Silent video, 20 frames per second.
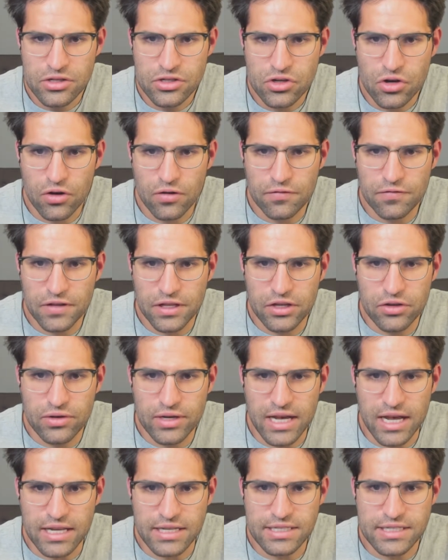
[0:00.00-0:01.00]
So hopefully
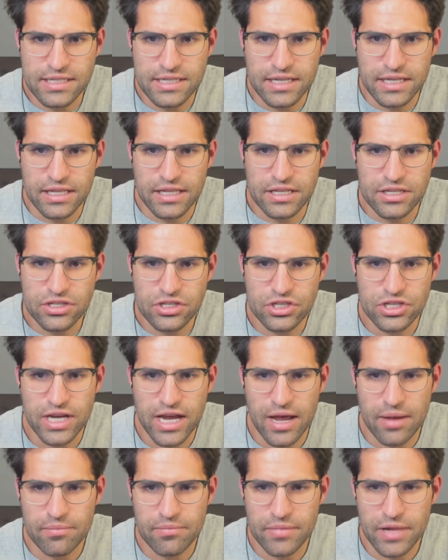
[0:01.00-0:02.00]
you guys see this
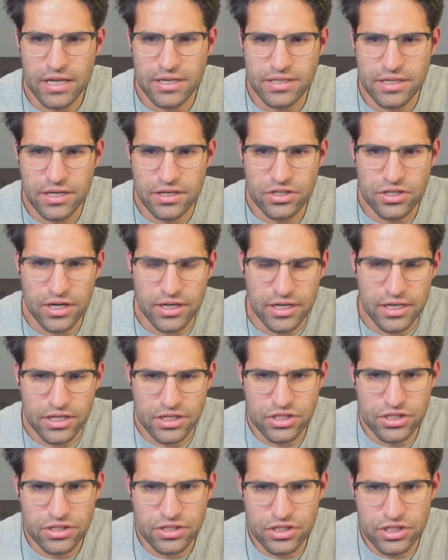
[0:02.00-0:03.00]
chat message. I'm
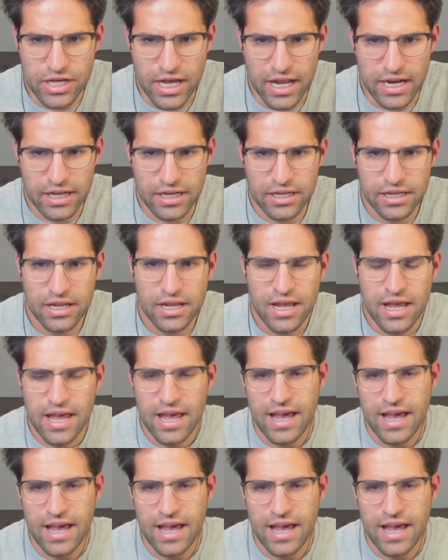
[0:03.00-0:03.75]
going to chat it.